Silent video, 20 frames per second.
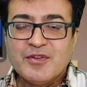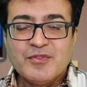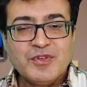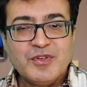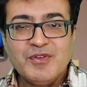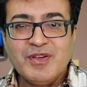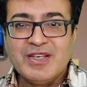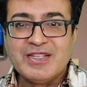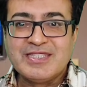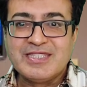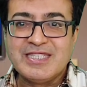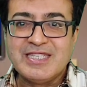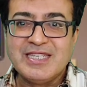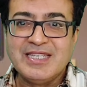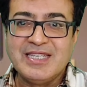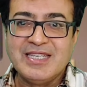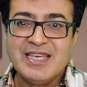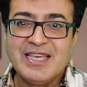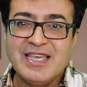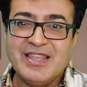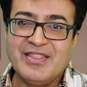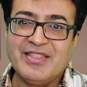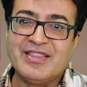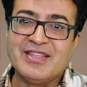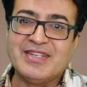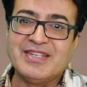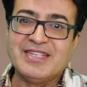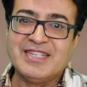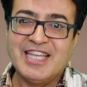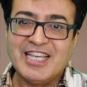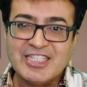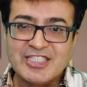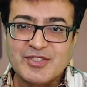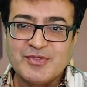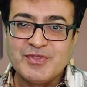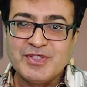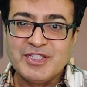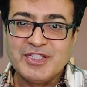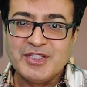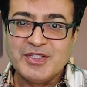We will see in the
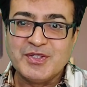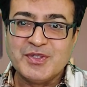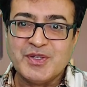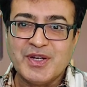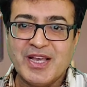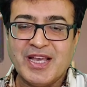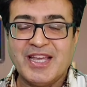next video,